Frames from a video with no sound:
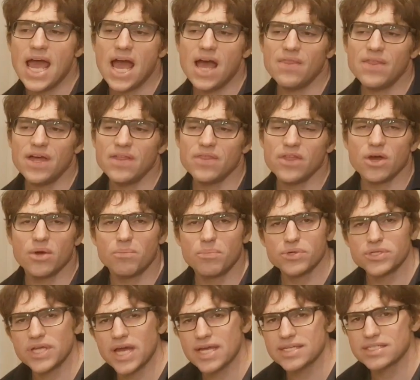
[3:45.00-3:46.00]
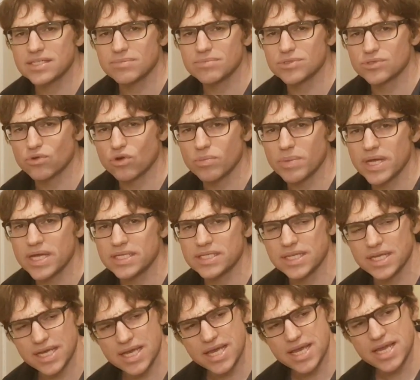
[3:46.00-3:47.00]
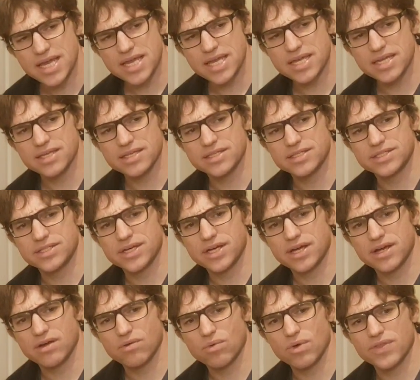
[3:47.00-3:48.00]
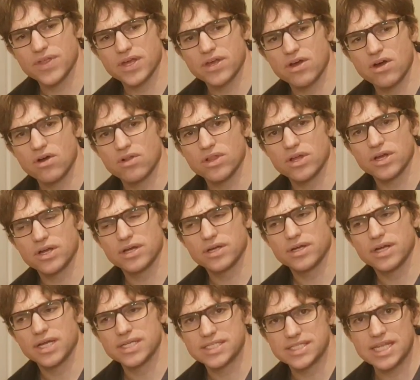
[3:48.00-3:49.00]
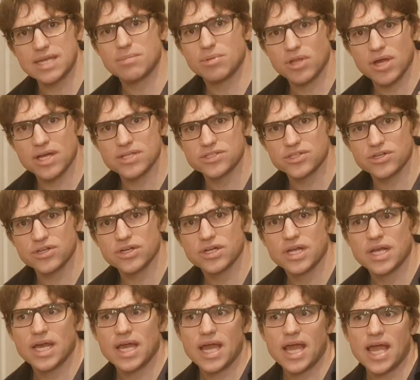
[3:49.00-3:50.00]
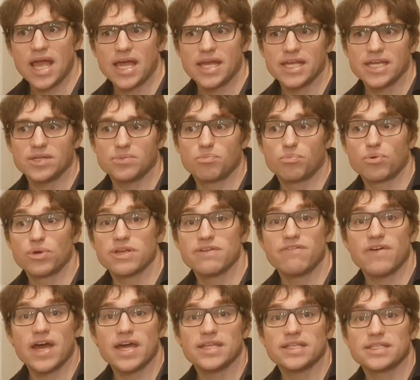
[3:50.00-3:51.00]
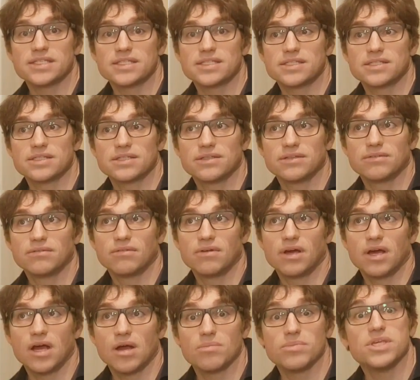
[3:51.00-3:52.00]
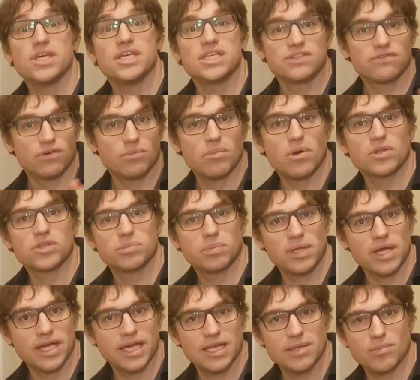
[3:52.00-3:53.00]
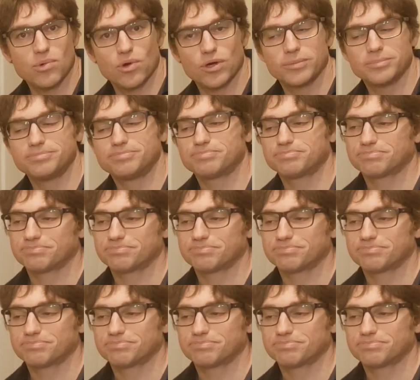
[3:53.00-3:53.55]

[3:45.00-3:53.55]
And then the potassium sorbate is what they call a stabilizer, and it prevents yeast from multiplying anymore.